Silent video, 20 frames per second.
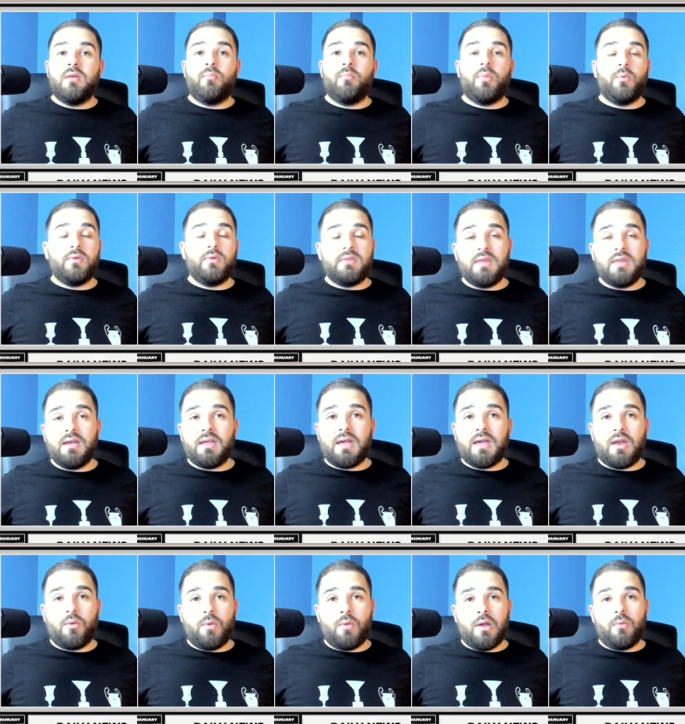But we did
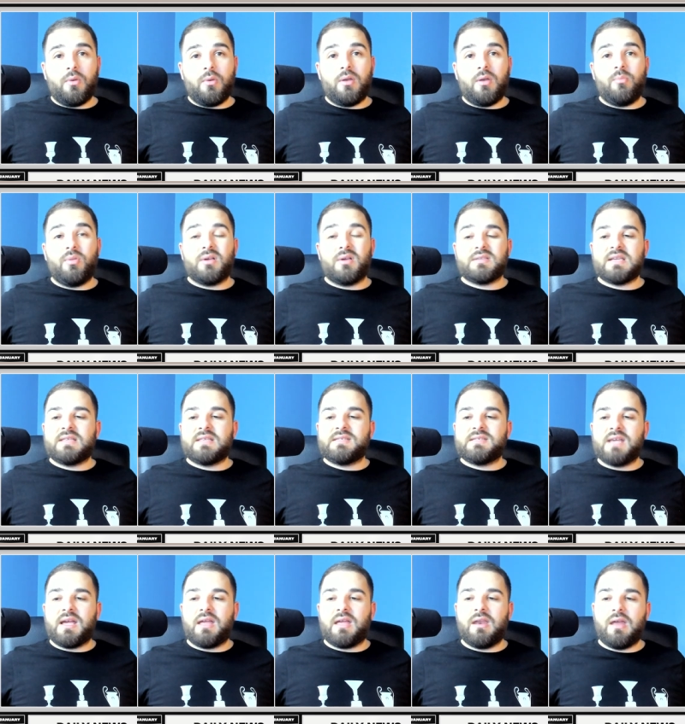get away with it because that
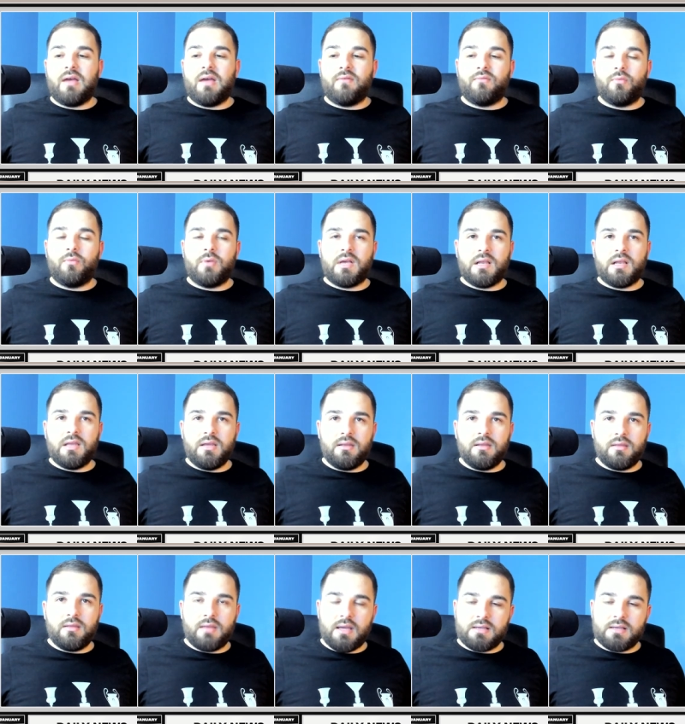second half, we
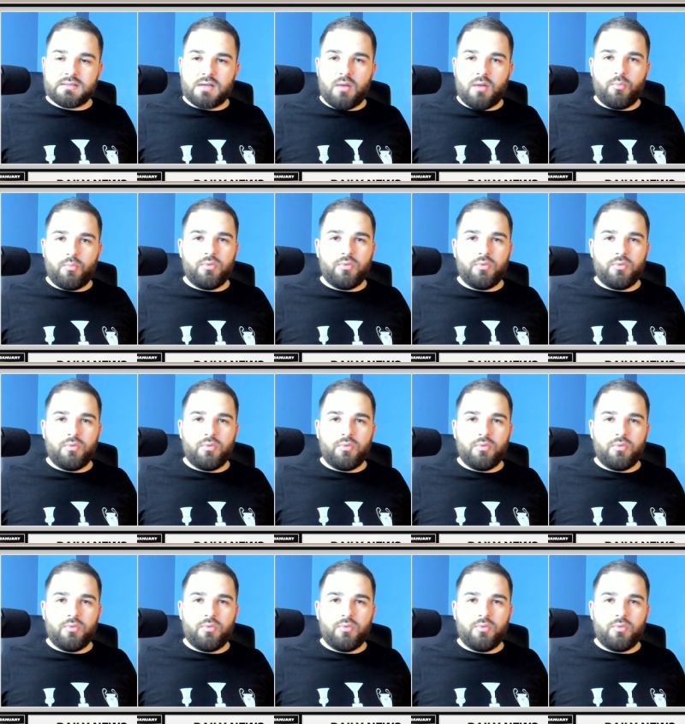cleaned things up.